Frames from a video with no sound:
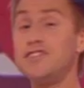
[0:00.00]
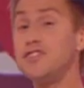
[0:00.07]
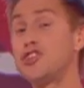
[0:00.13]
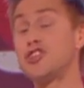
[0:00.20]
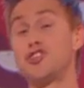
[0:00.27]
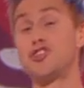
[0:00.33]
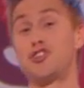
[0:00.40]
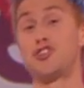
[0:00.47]
isn't
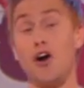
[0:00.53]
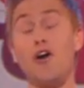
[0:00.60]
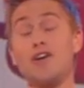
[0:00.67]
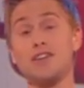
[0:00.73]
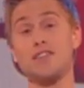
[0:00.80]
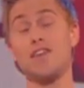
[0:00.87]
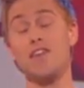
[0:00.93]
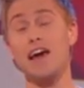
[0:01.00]
just
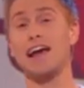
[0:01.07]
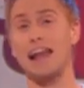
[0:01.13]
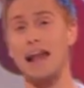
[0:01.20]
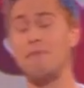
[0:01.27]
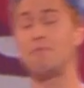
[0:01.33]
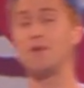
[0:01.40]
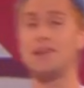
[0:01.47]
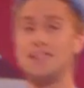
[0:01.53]
dogs that they're
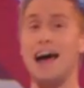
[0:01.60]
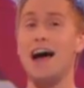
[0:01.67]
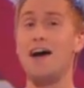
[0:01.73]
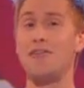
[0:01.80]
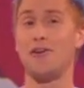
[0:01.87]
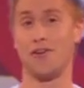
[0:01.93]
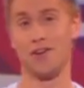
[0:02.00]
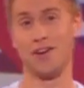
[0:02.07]
clamping
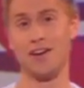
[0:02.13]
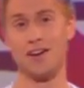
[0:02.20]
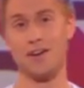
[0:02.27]
down on.